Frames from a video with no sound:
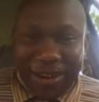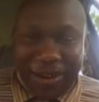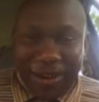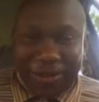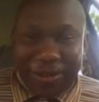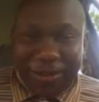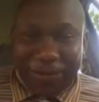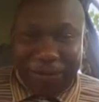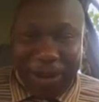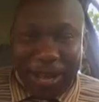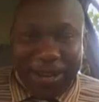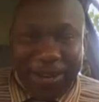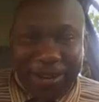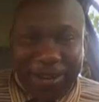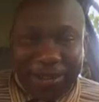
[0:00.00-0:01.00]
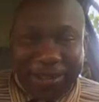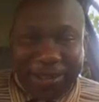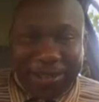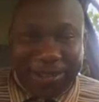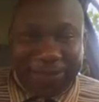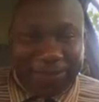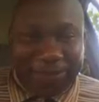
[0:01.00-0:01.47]

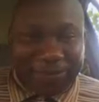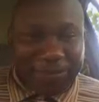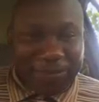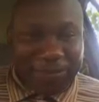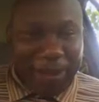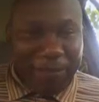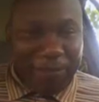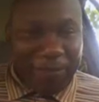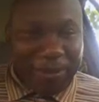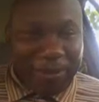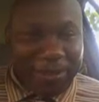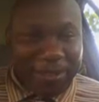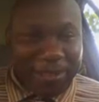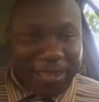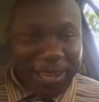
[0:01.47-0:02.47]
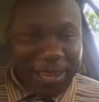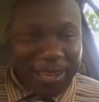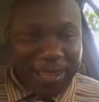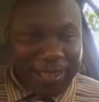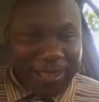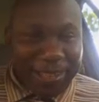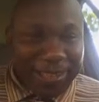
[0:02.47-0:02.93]
autopilot. My bonus
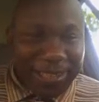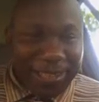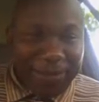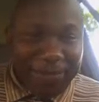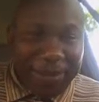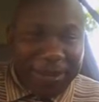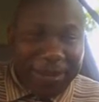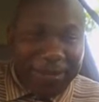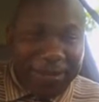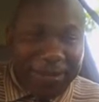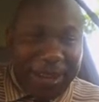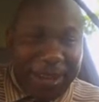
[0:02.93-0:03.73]
ten is email